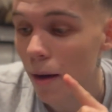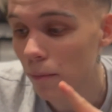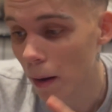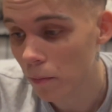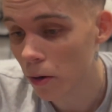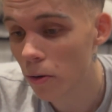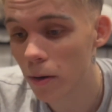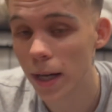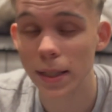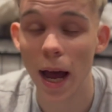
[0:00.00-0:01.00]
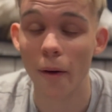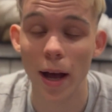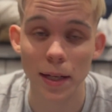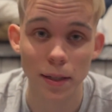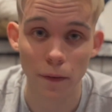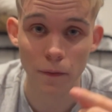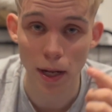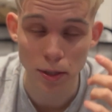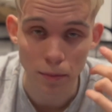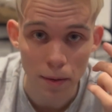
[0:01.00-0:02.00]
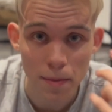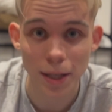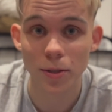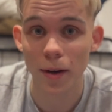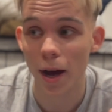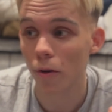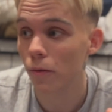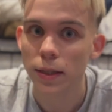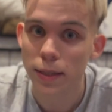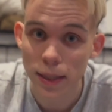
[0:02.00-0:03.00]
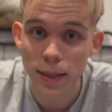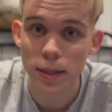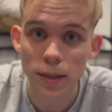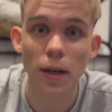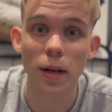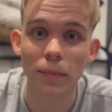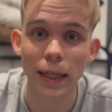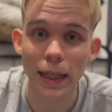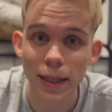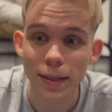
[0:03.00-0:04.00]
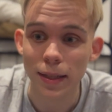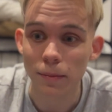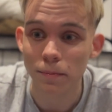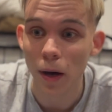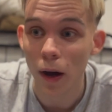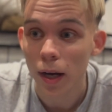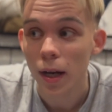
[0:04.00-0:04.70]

my progress, how it has an effect on my mental health, because this isn't gonna be easy, but